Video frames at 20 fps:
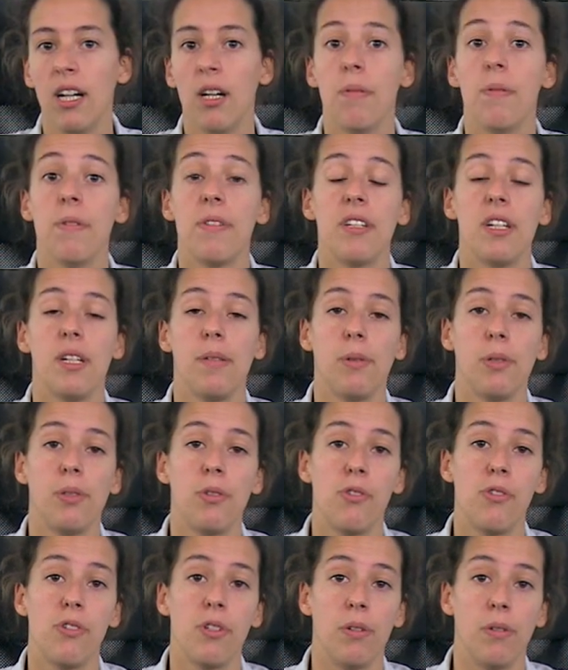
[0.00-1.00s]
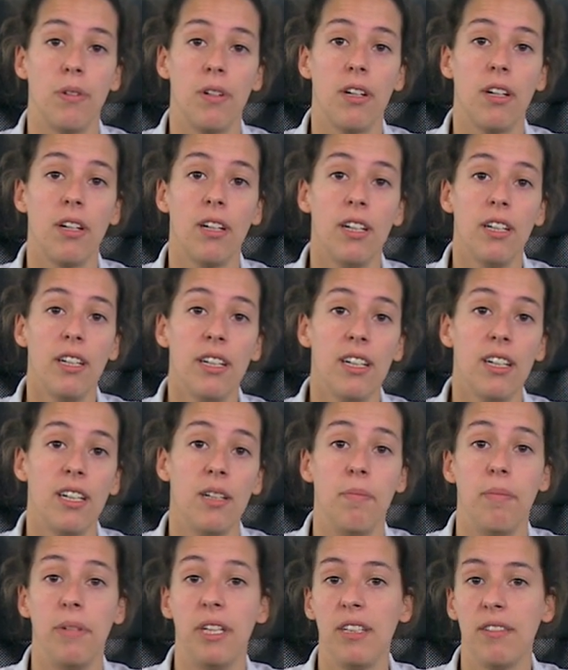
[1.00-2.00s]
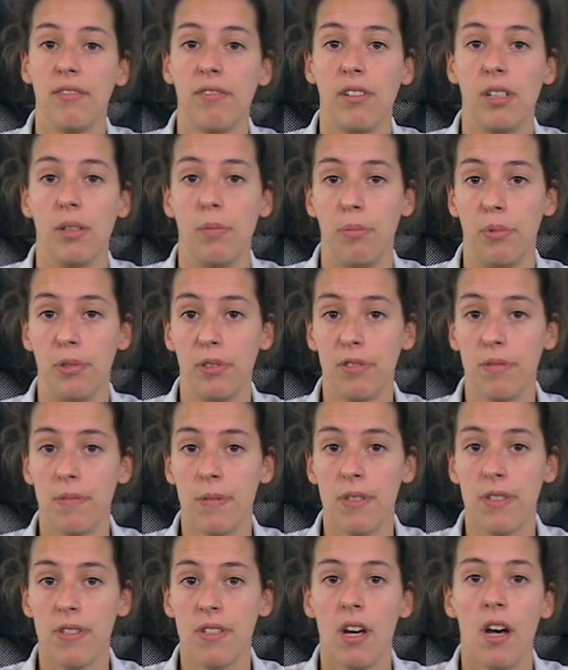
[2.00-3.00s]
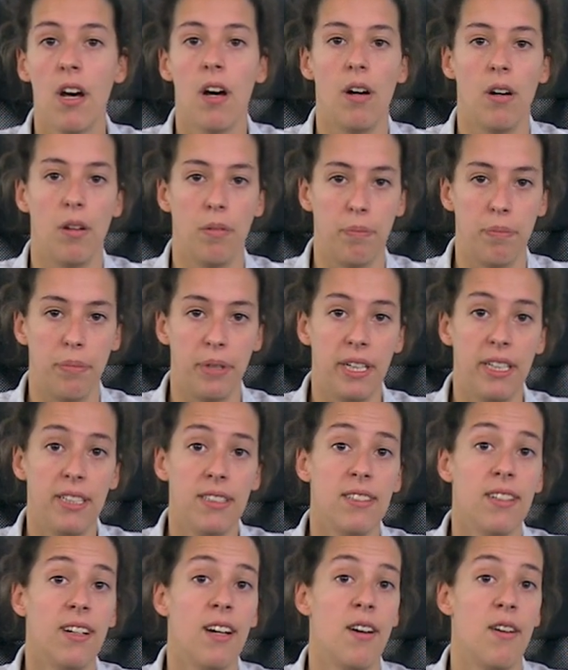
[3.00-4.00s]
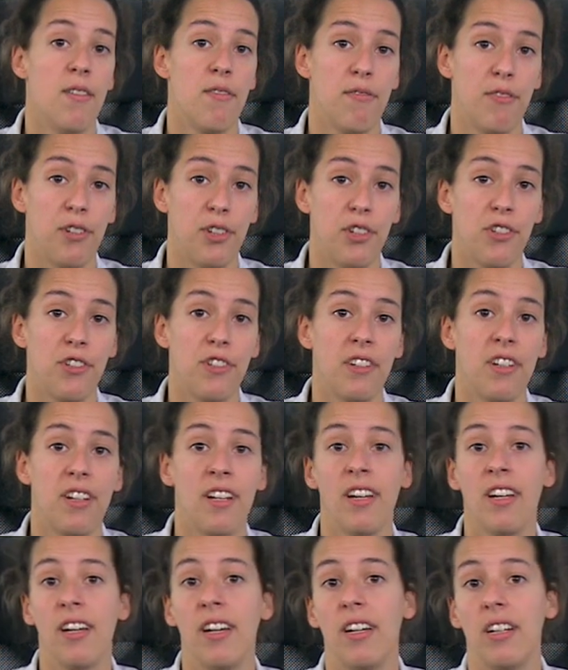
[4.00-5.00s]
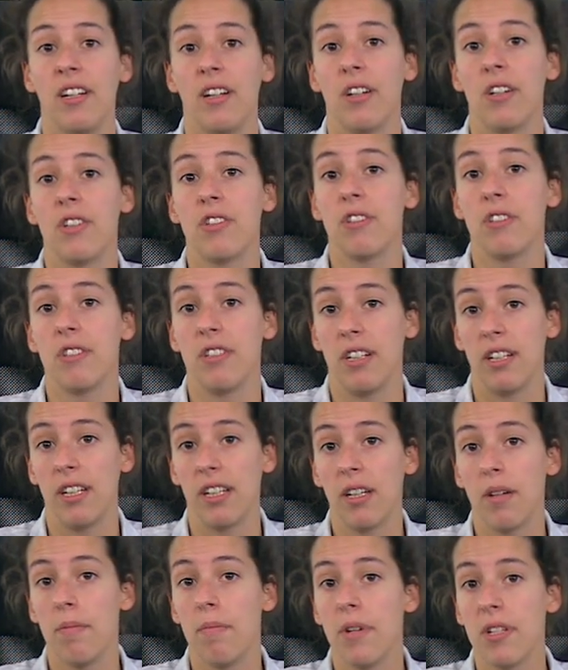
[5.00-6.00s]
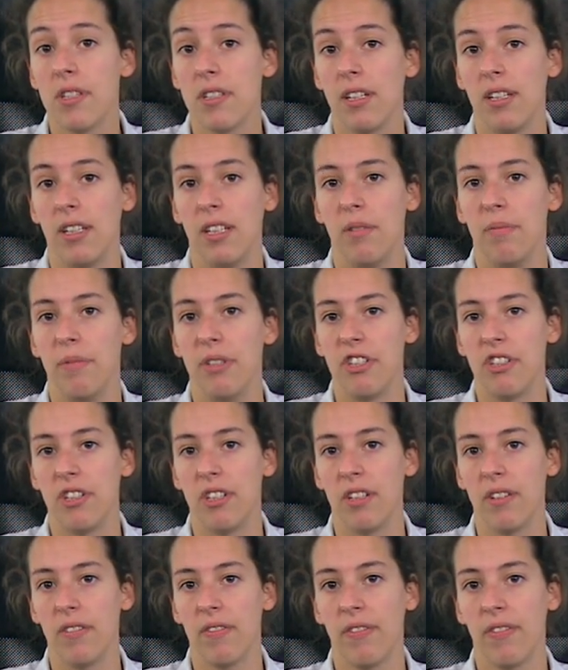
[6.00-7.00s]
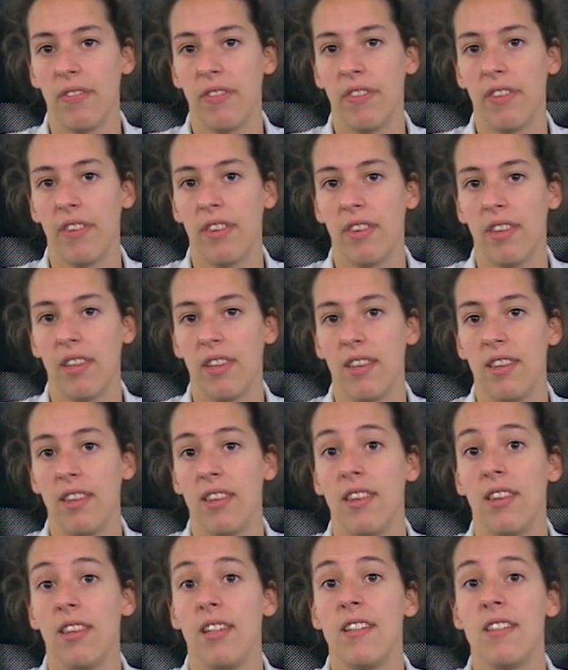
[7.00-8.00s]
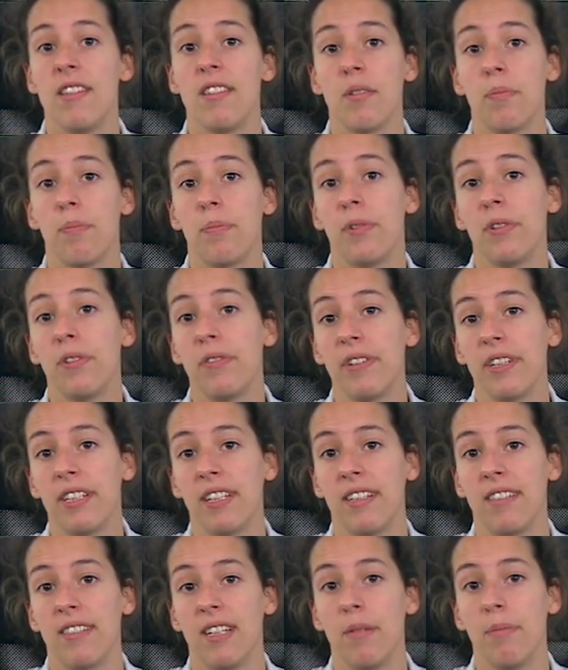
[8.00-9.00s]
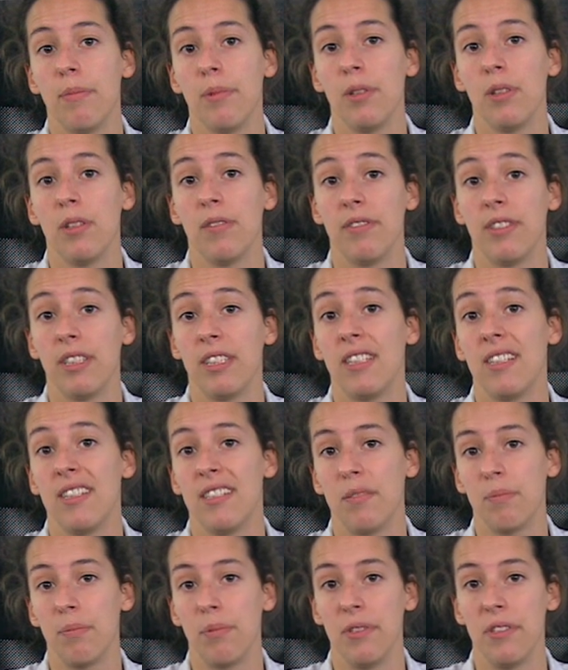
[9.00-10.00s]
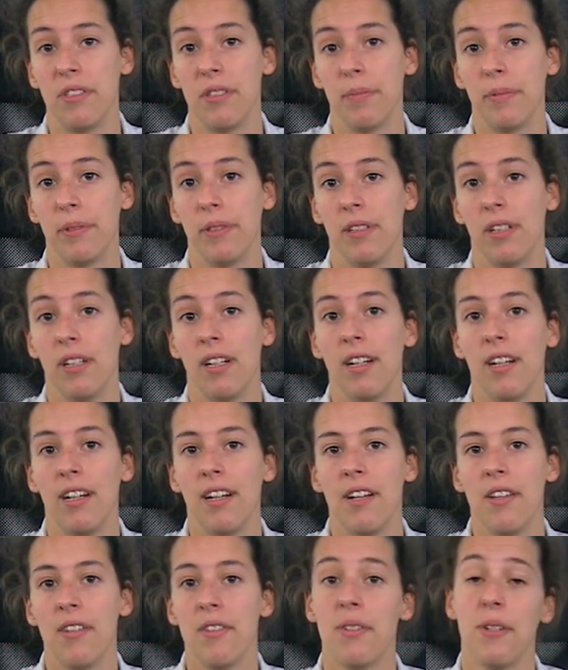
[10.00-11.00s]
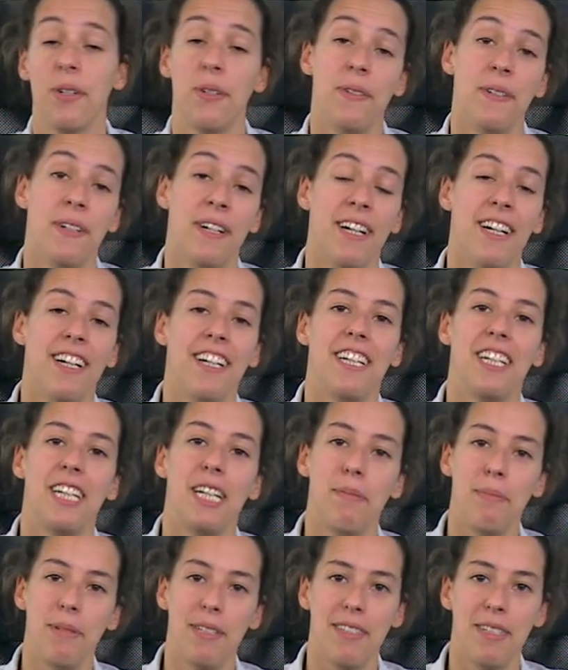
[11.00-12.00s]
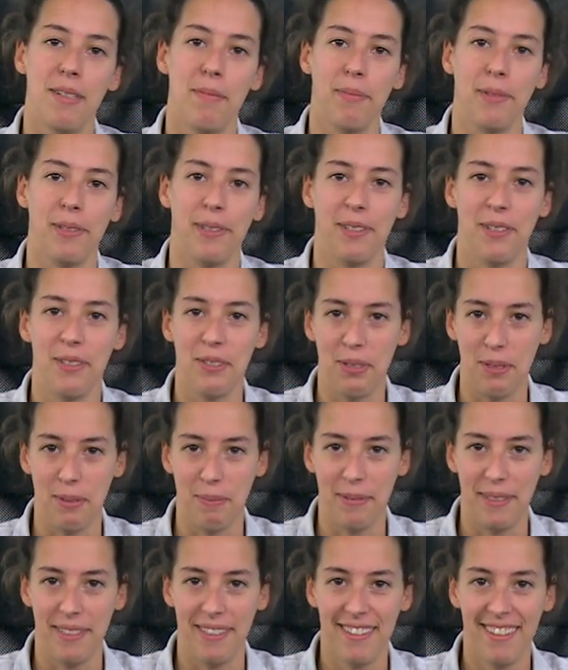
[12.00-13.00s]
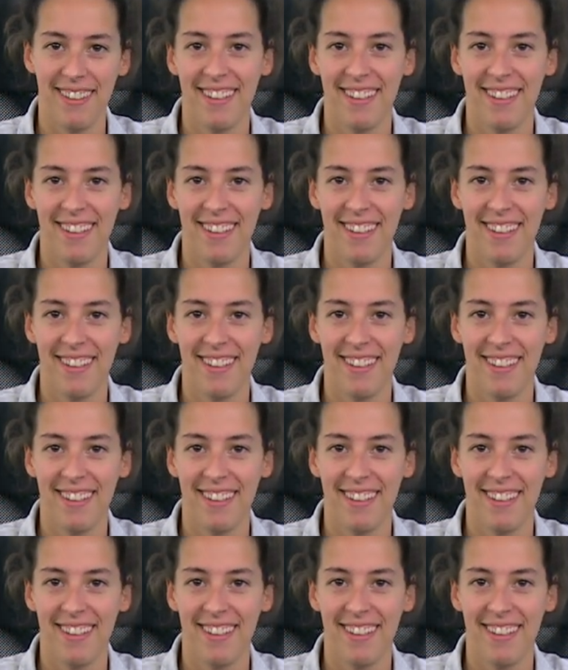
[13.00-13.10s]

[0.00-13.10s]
was able to show clinically meaningful improvements on pain, function and arthrogenic muscle inhibition. This is a perfect example of the KISS principle. So, keep it simple, stupid.